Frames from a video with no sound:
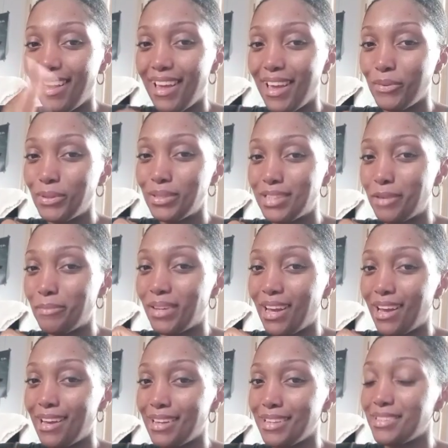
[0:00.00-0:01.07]
hey what's up
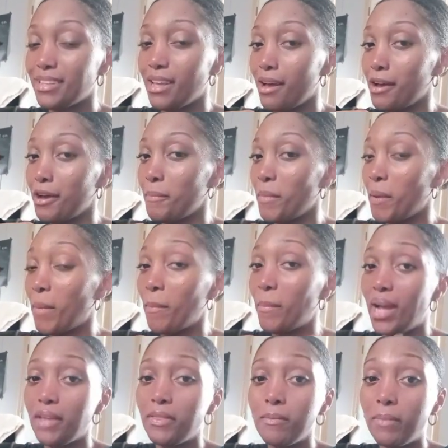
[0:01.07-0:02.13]
guys um my
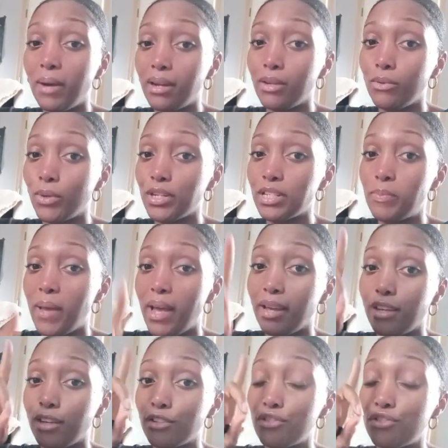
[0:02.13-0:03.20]
bath and body works
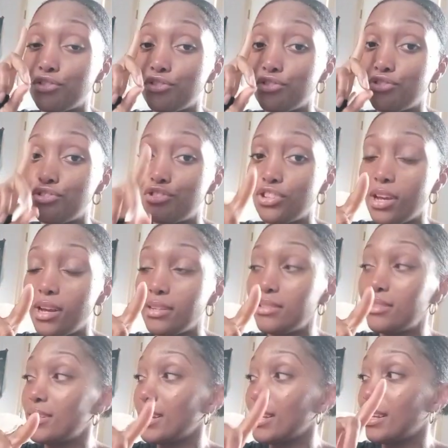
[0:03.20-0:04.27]
package
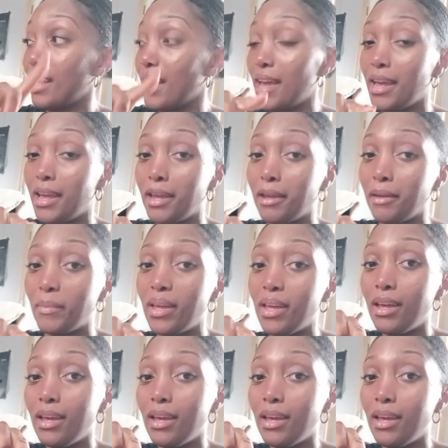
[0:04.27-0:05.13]
just came